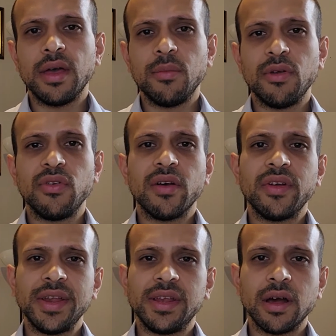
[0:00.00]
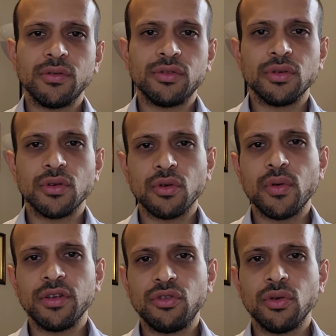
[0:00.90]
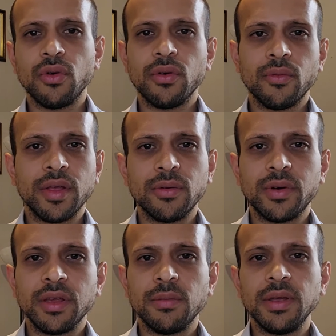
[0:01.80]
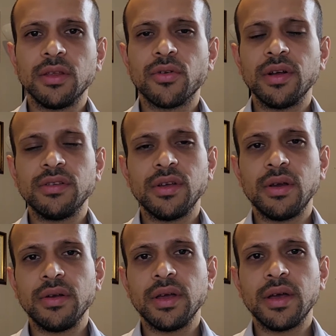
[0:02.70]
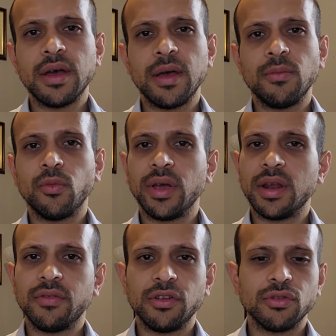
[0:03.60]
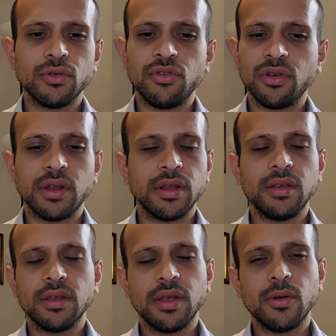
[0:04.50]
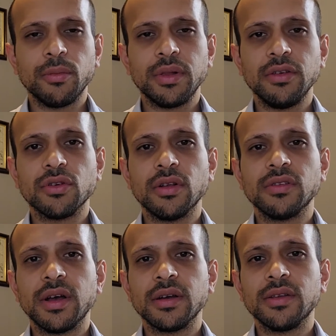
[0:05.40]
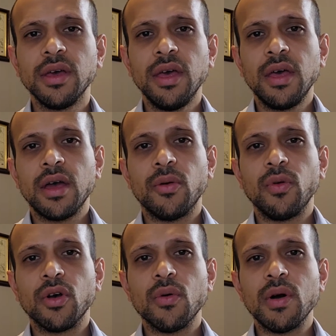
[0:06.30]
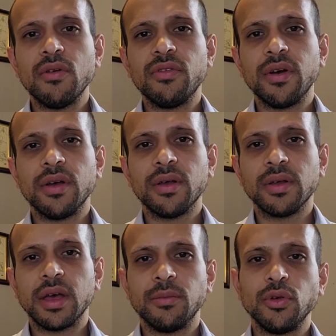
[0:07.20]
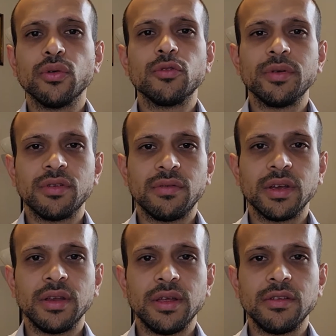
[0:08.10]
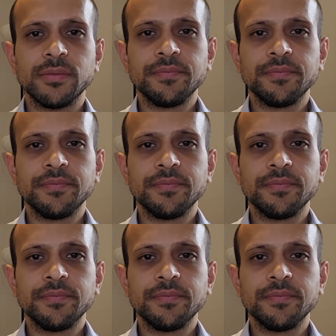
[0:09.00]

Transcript: If you have any doubts or you're not quite sure whether you meet the criteria, we can have a discussion, and please contact, and we'll go over your specific needs.